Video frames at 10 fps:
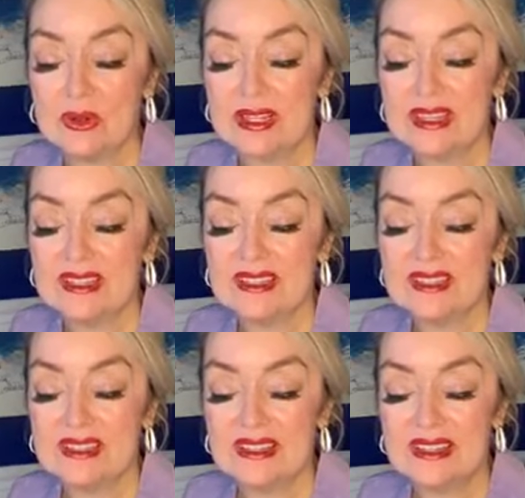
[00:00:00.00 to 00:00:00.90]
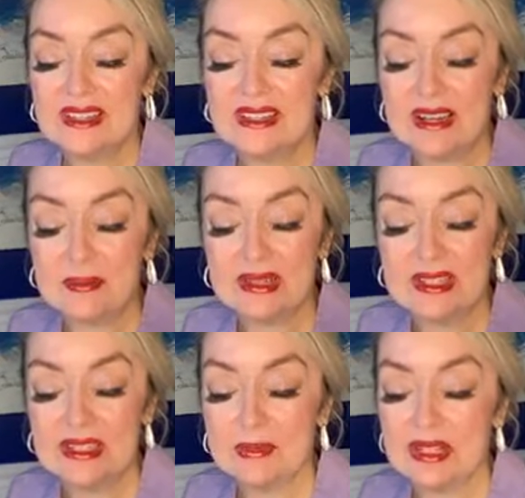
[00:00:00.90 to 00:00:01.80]
holy. And I
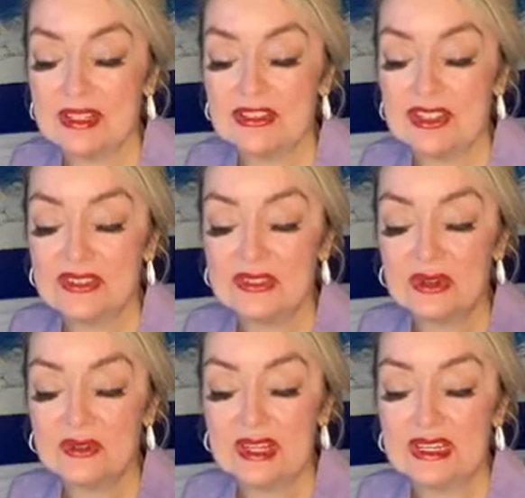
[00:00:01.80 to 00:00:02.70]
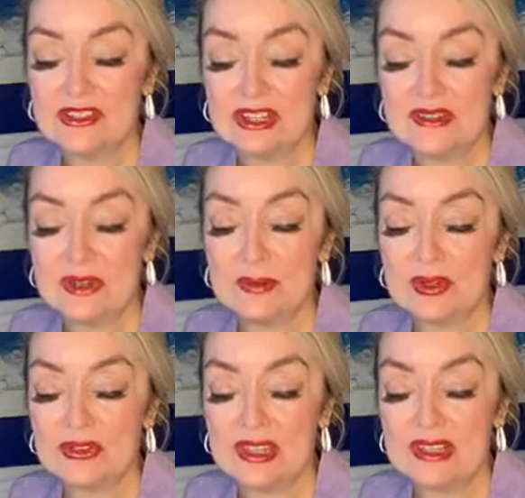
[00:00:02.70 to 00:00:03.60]
plead the blood of Jesus over each and every
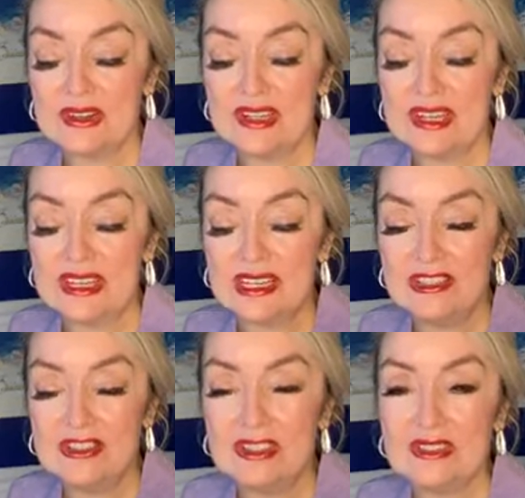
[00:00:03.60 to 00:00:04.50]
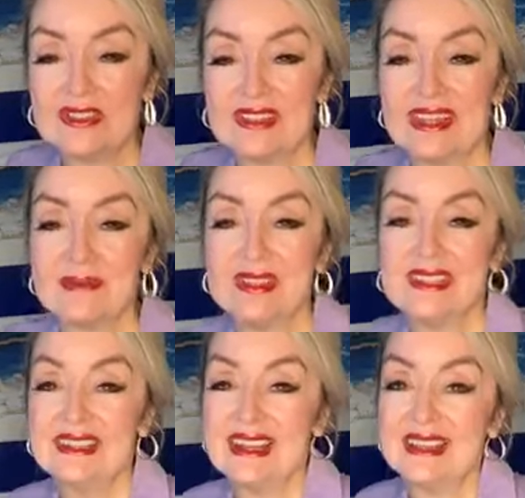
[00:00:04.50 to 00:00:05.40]
person here today. In Jesus' name,
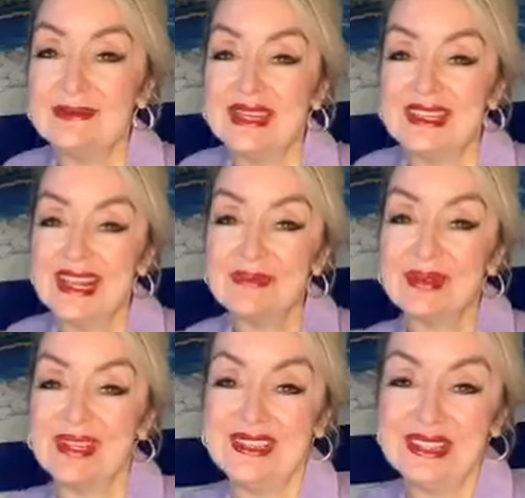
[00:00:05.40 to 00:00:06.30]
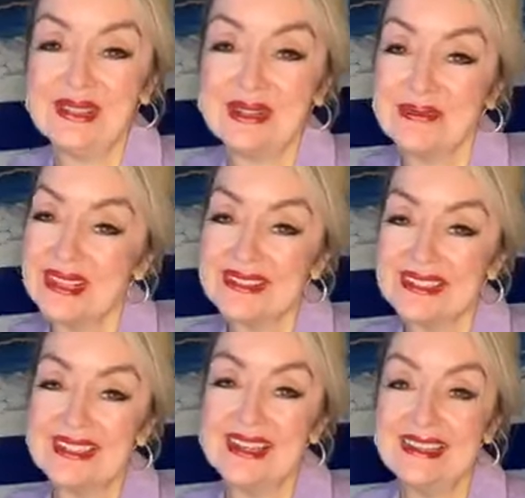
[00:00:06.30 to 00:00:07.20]
amen. I pray that you are
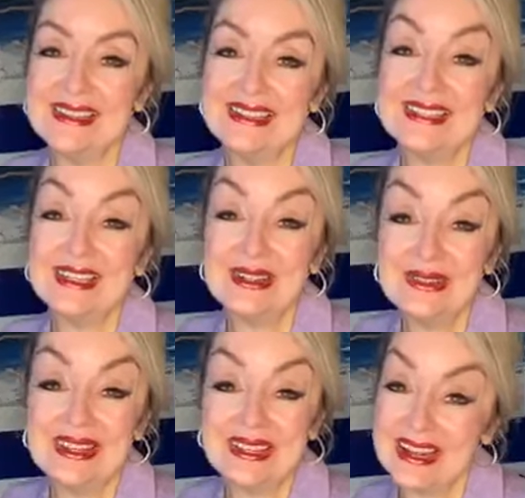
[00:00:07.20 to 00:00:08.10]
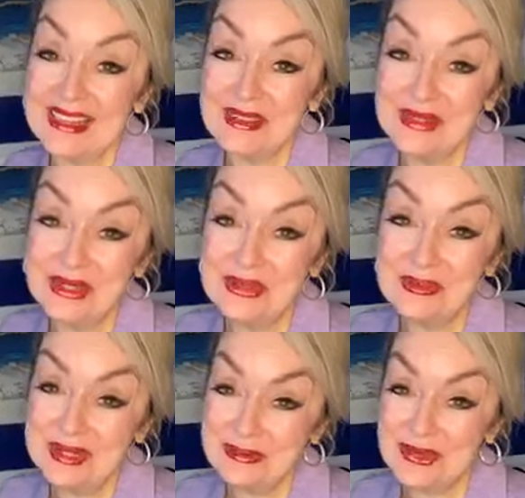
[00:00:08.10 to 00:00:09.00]
blessed today. Know that I love
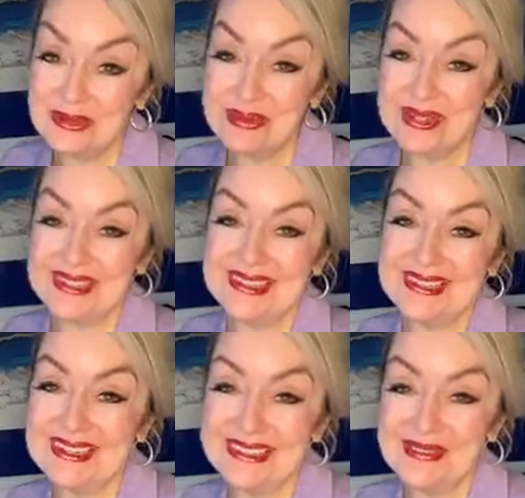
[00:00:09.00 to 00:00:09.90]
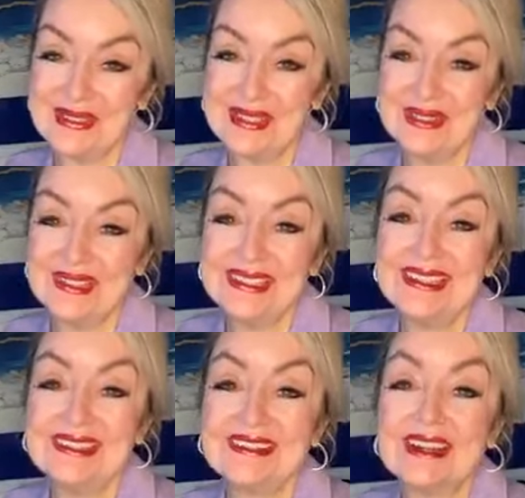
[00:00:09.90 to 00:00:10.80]
you, but more importantly, God loves you.
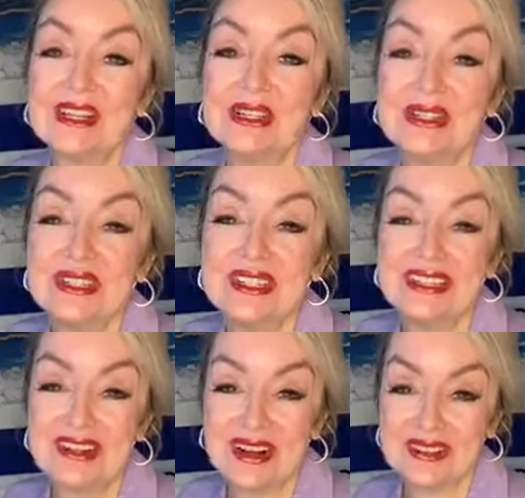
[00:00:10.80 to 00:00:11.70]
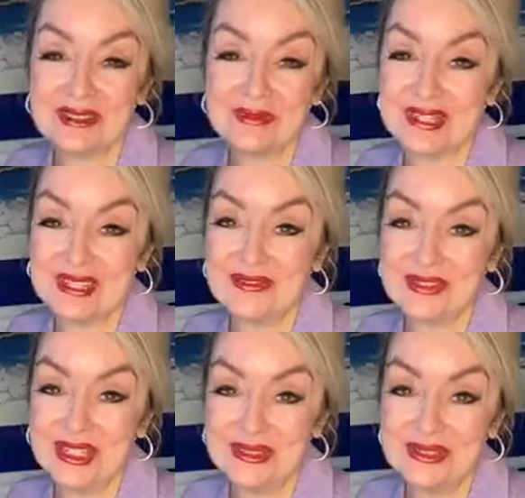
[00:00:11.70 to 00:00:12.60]
He's got a good and awesome plan
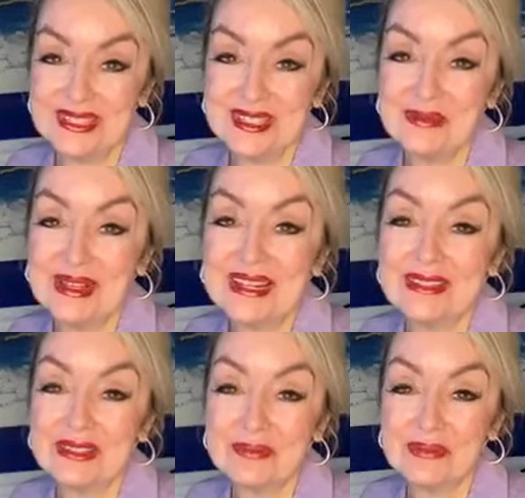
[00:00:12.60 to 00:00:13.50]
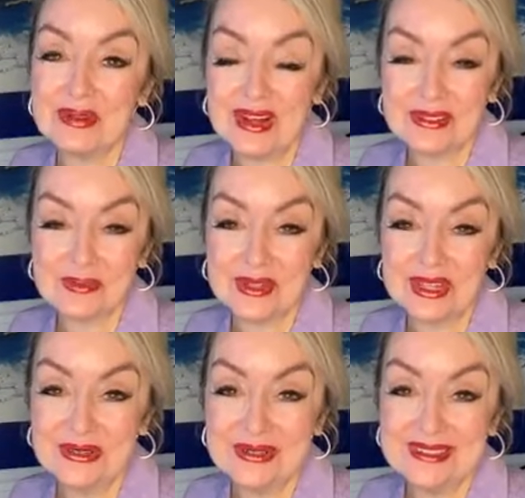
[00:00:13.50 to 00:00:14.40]
for you, plans to prosper
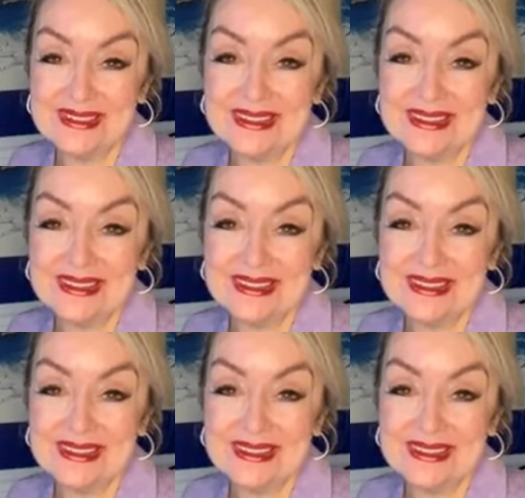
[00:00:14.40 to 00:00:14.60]
you